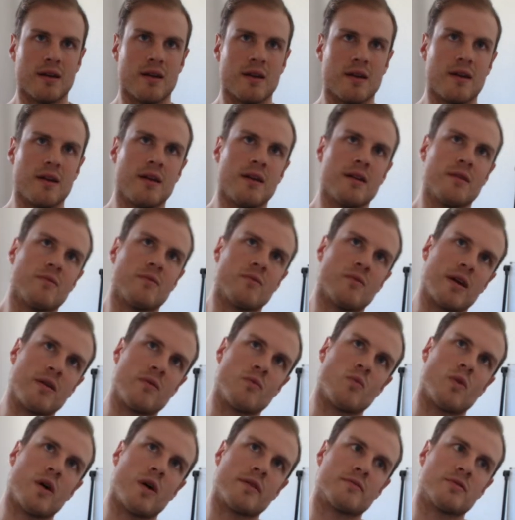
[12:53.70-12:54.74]

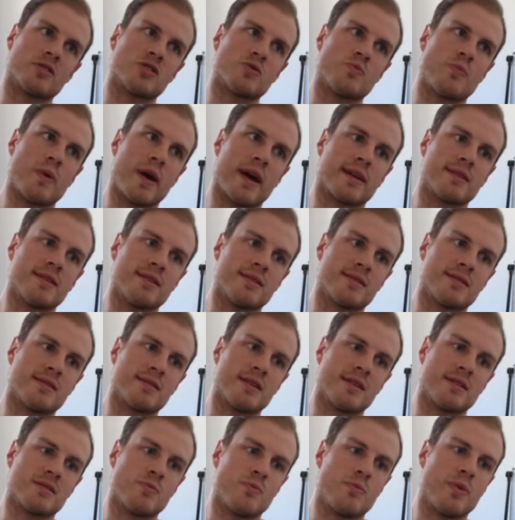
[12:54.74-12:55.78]
in one respect it's
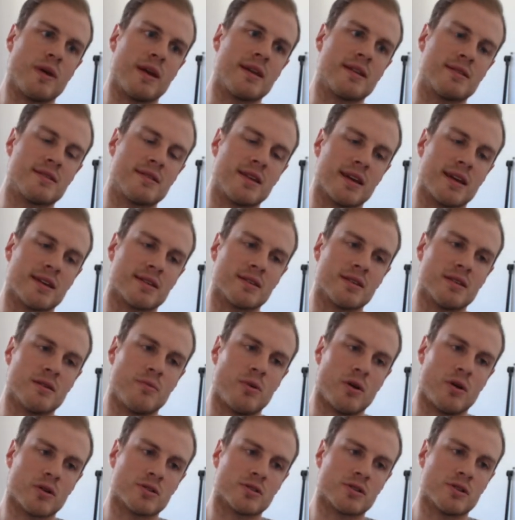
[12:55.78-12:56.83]
big ticks in the
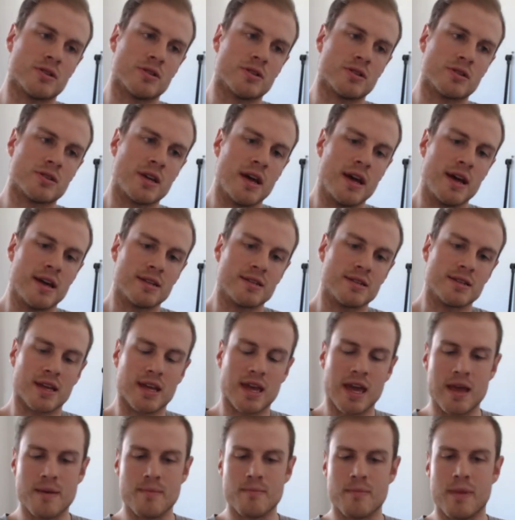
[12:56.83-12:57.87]
boxes to
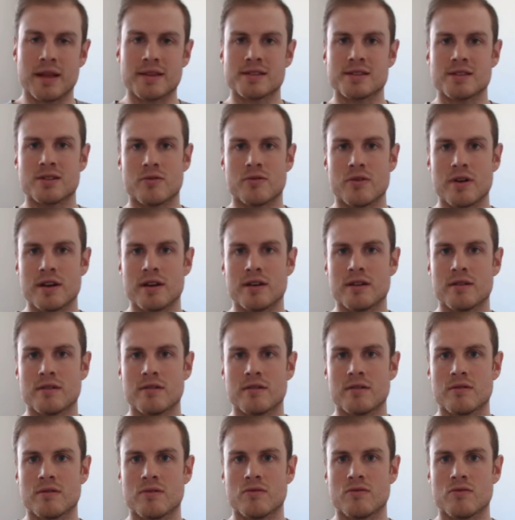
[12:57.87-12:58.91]
keep Munster in
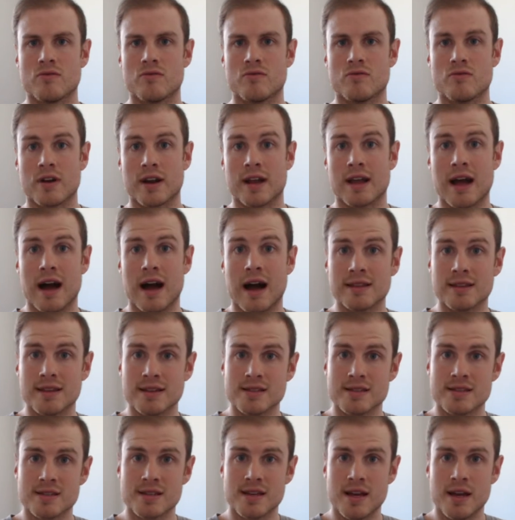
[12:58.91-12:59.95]

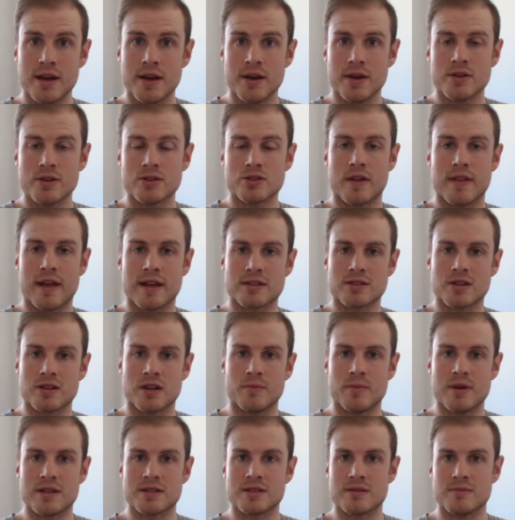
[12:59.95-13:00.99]
regardless. So that's going to
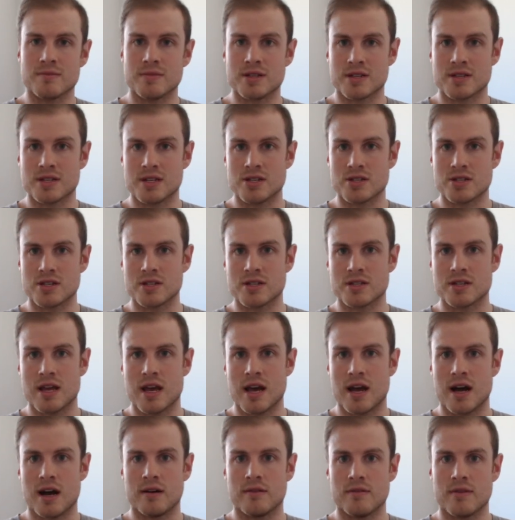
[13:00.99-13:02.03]
be some decisions
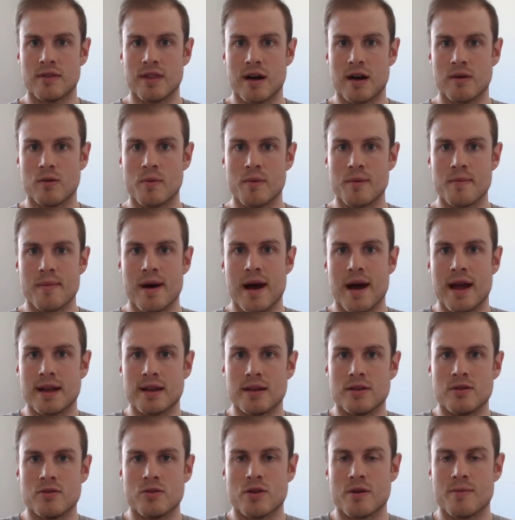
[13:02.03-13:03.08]
now that will be
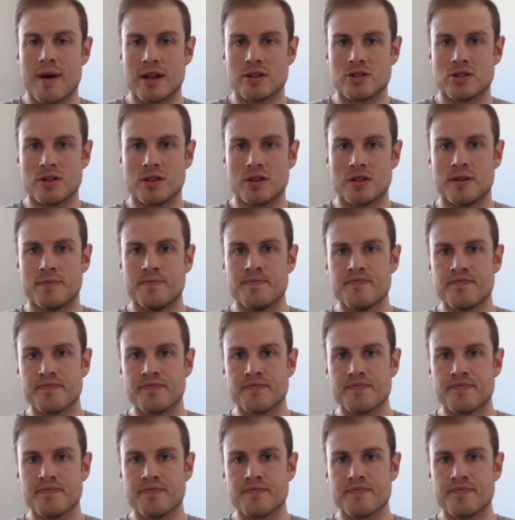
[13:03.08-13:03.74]
made. You would imagine that,